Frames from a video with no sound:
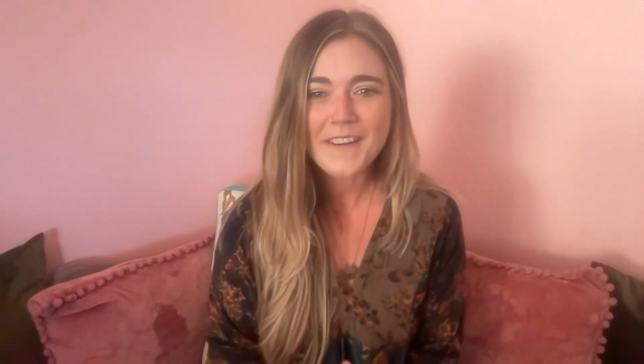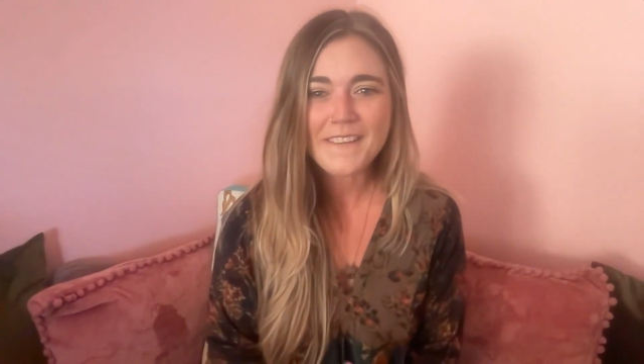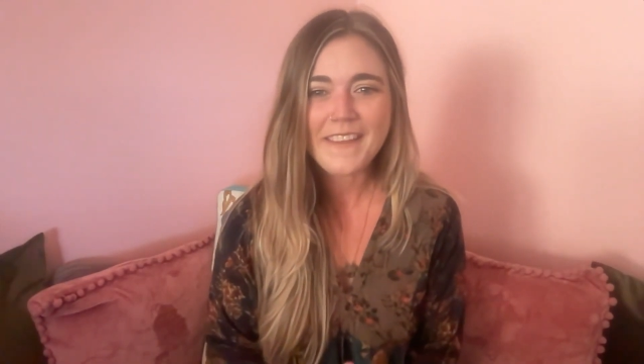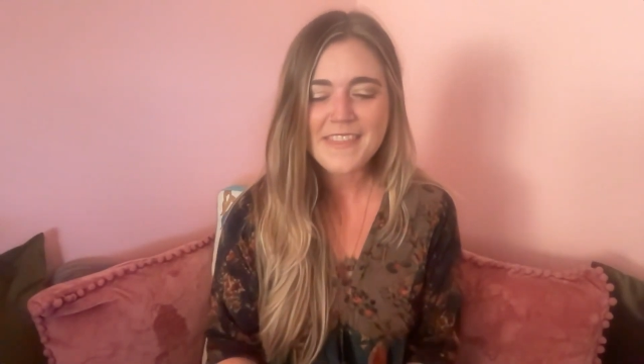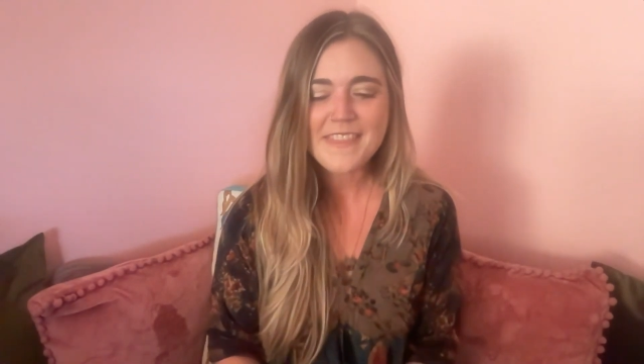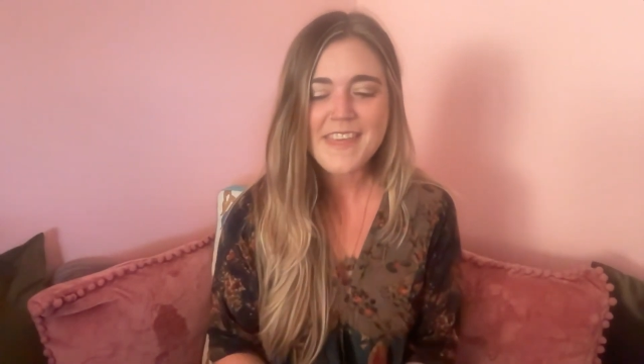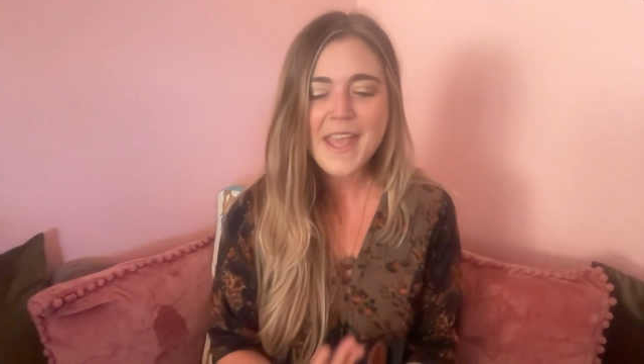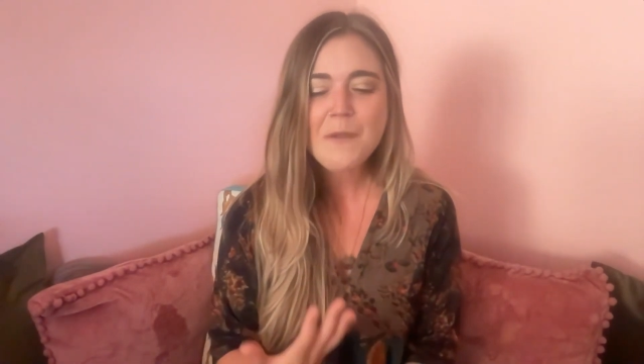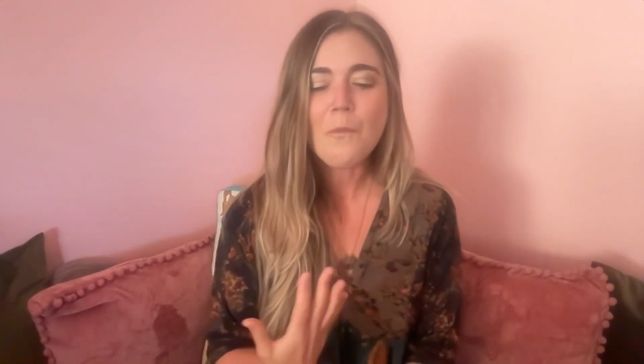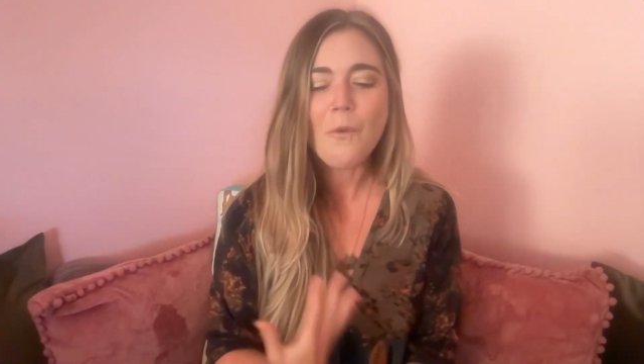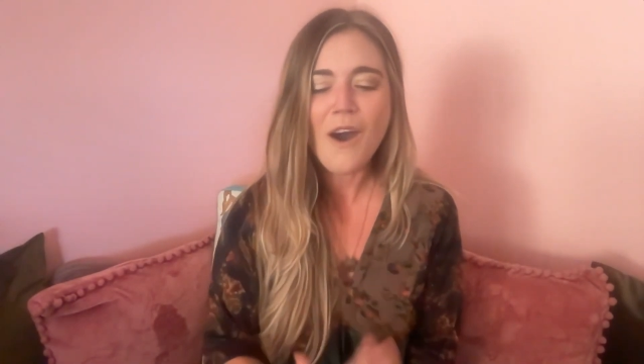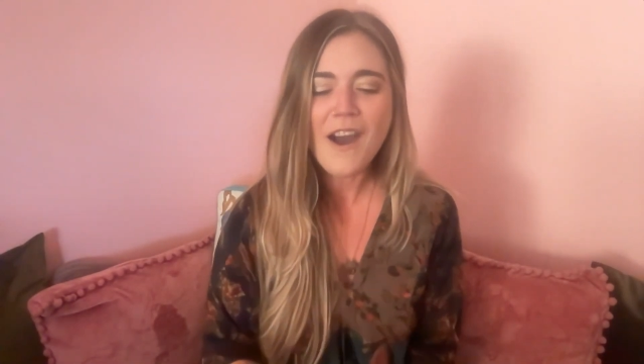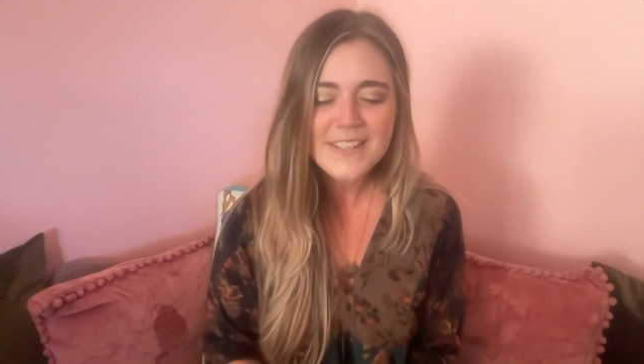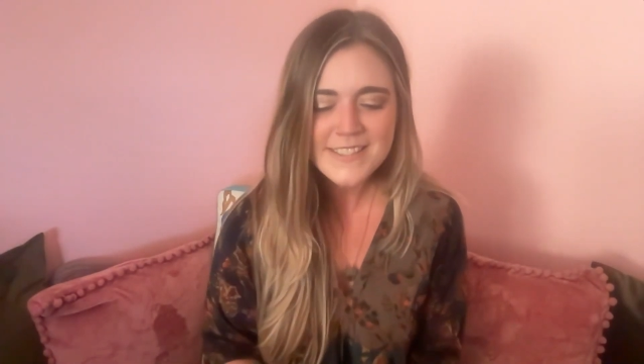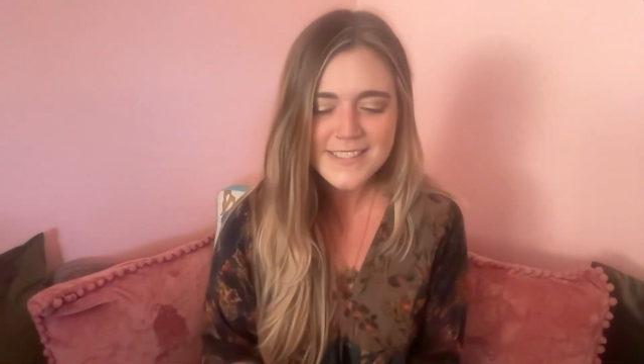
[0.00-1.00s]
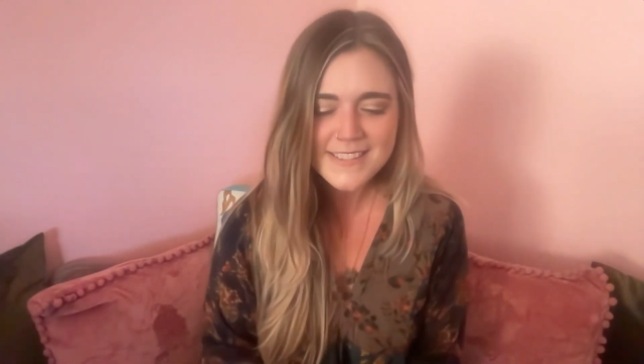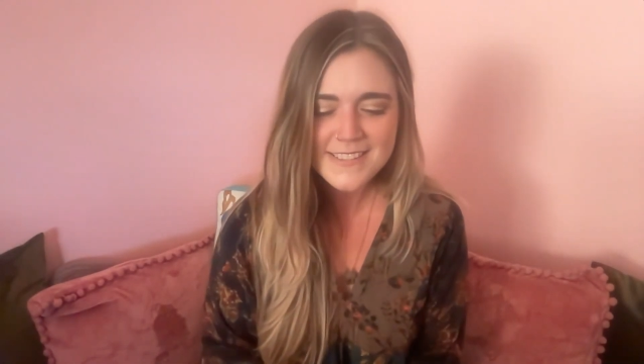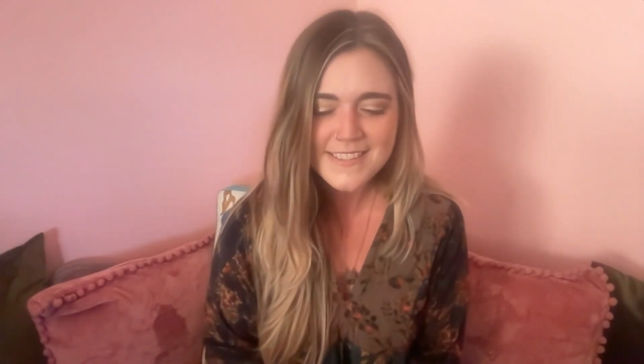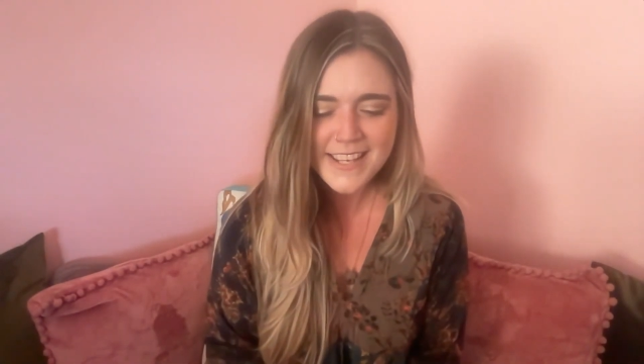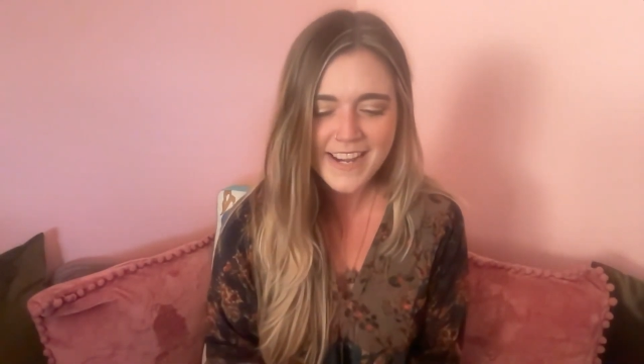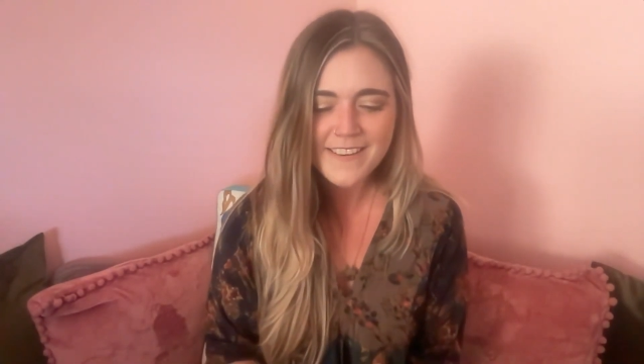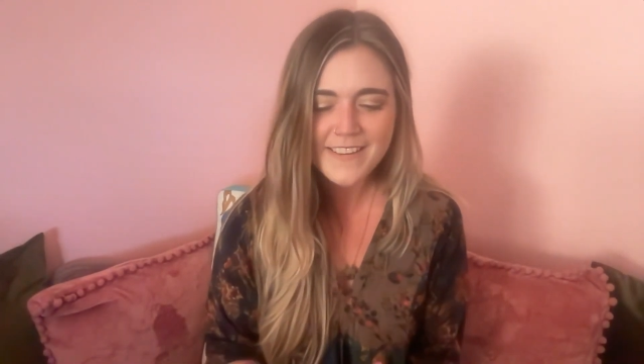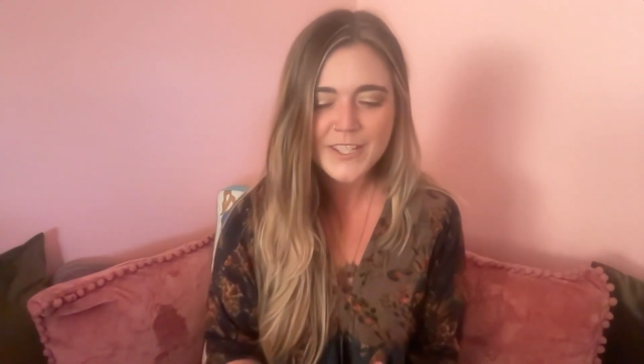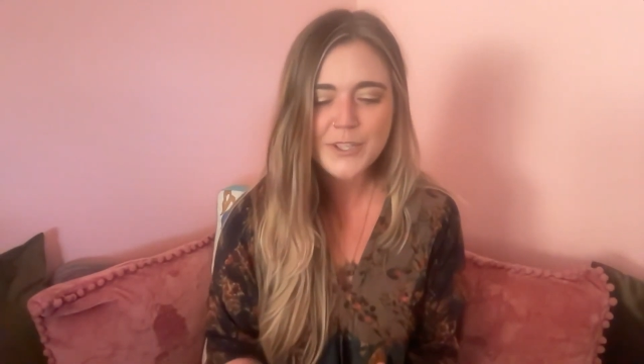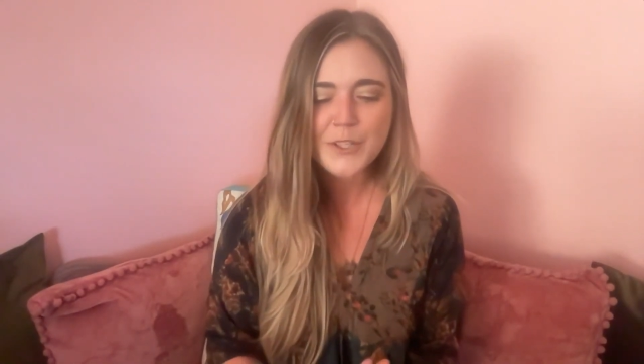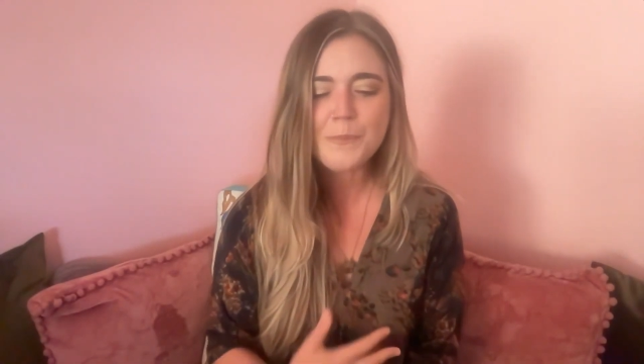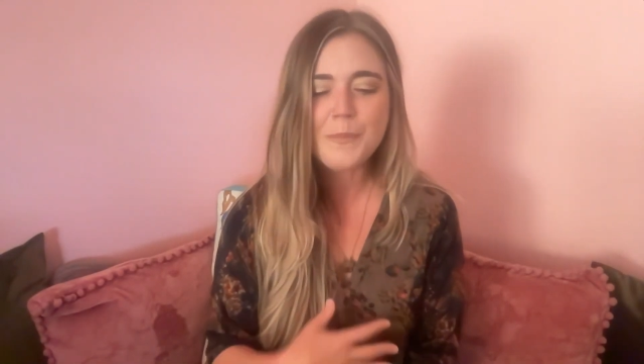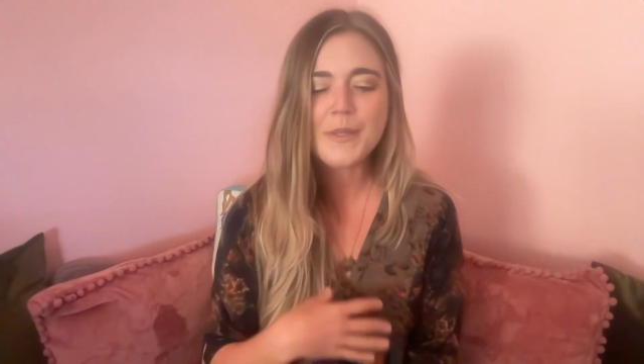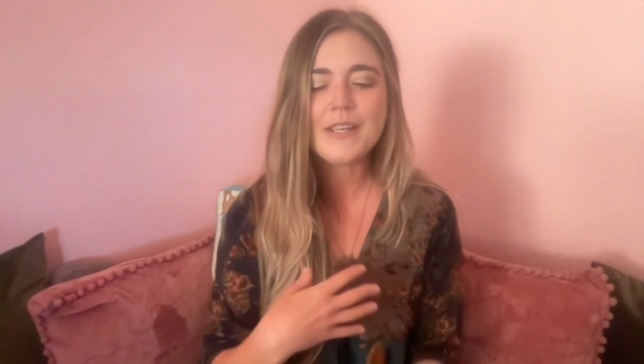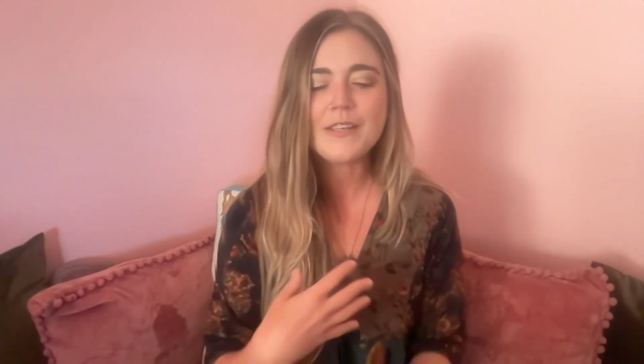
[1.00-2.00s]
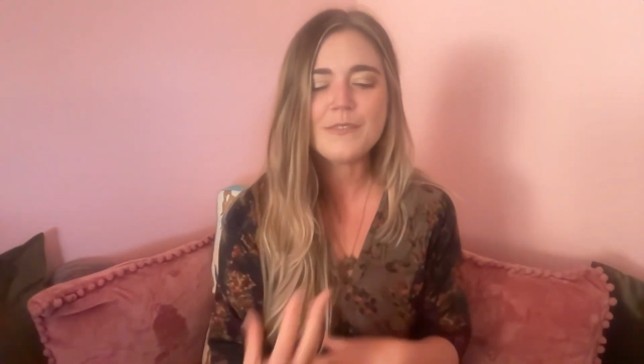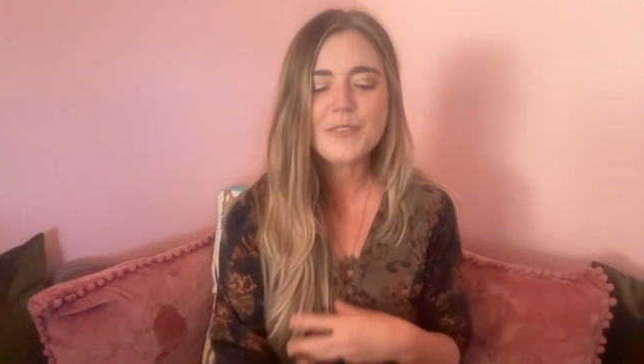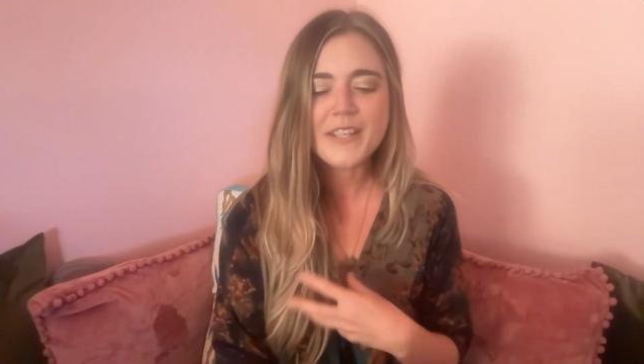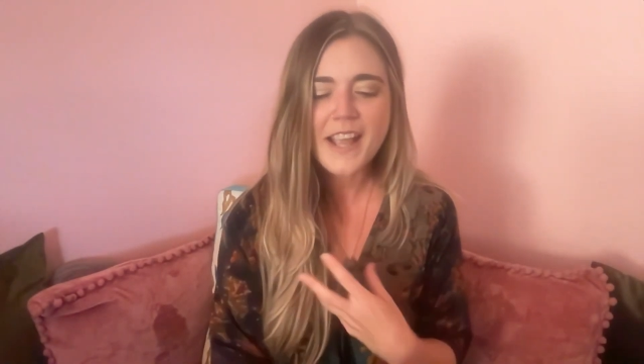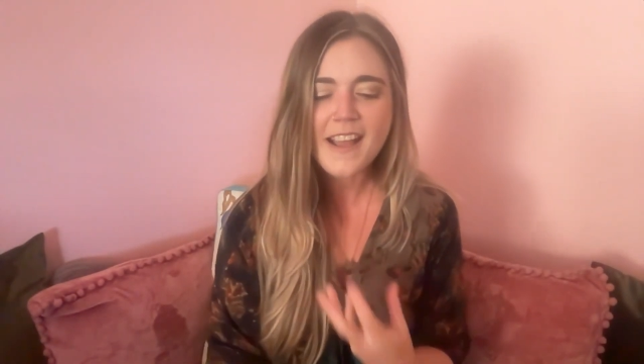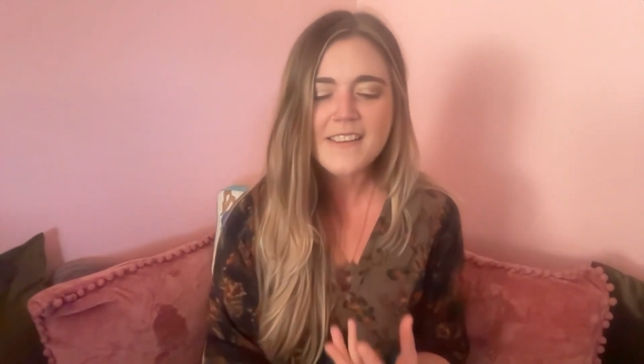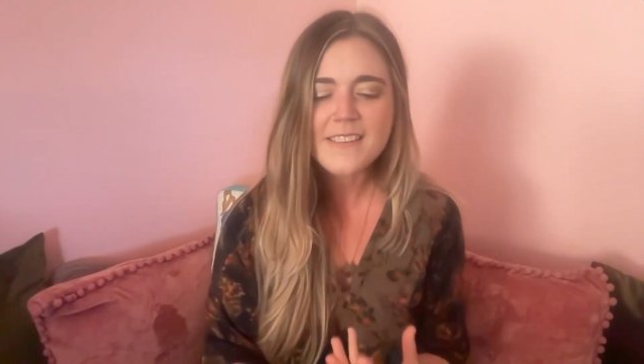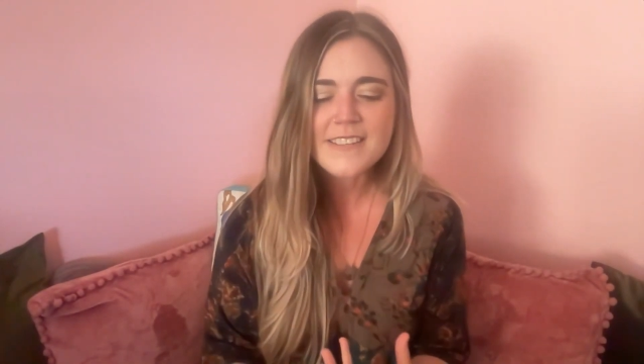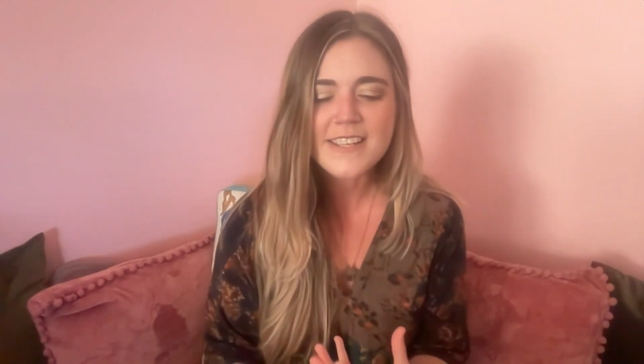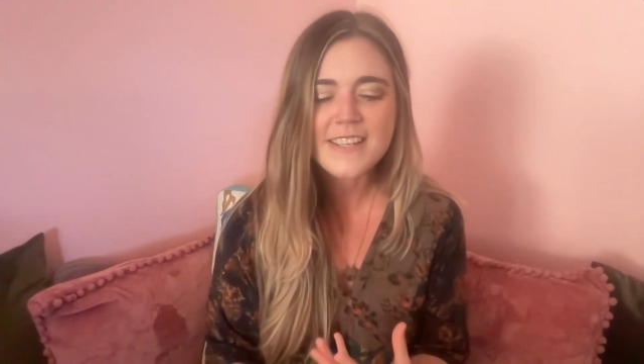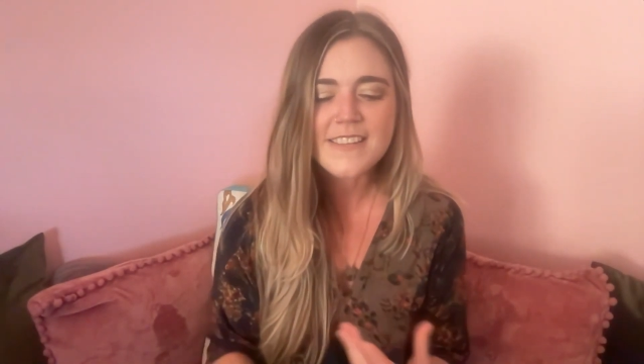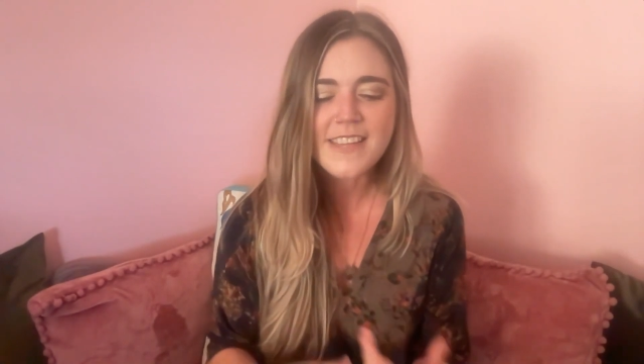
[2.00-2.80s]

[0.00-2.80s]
like they want to scare you, but in reality,